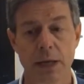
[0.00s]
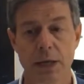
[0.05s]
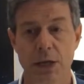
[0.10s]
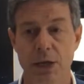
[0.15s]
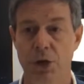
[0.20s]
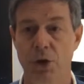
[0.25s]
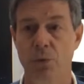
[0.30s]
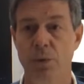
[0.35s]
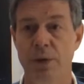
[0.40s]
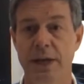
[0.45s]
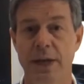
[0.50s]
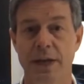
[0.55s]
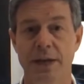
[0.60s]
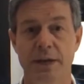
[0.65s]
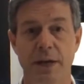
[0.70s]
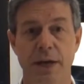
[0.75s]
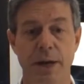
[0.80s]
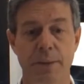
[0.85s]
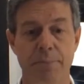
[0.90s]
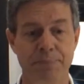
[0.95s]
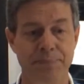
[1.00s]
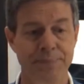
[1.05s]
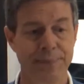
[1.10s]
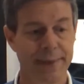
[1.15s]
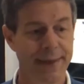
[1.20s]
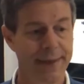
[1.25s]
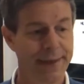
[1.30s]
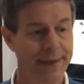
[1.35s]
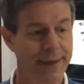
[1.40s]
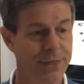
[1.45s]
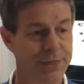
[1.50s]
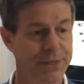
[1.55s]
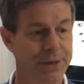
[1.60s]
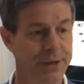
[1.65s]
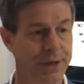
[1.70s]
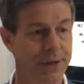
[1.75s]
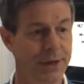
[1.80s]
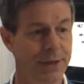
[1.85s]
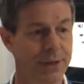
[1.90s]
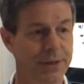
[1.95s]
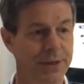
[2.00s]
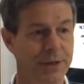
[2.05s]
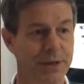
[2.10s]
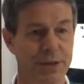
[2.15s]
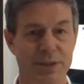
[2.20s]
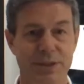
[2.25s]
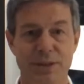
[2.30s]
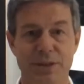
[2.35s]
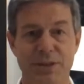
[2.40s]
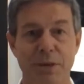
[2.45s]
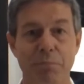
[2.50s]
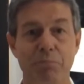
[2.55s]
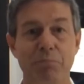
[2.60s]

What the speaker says: You know, we get the